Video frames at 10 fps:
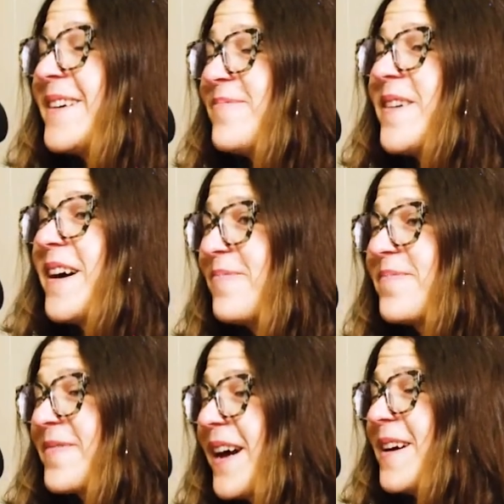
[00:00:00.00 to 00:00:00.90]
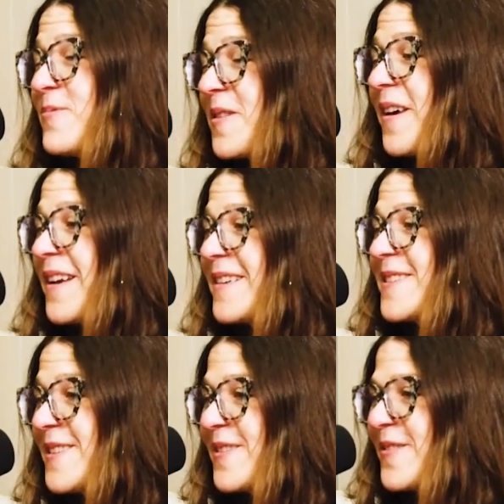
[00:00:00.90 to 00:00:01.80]
I'm
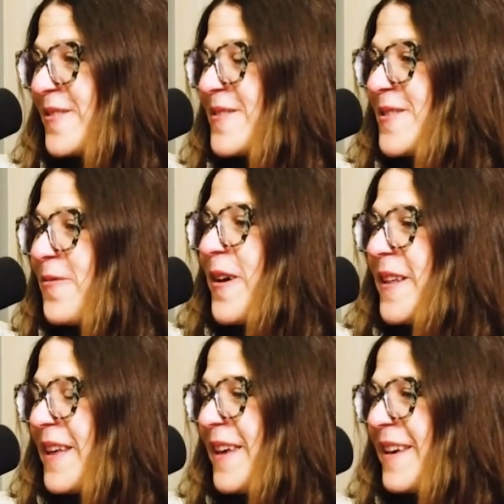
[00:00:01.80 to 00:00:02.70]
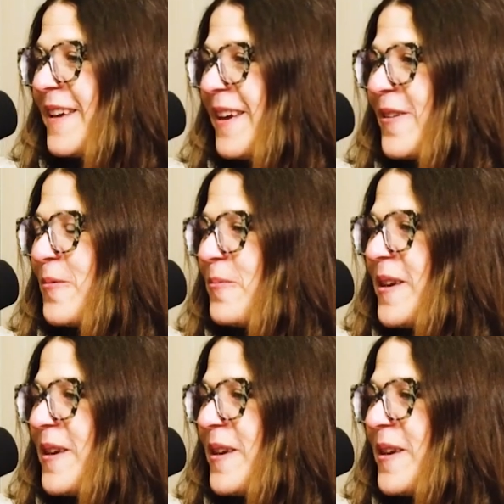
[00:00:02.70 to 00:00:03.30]
delighted to finally, you know,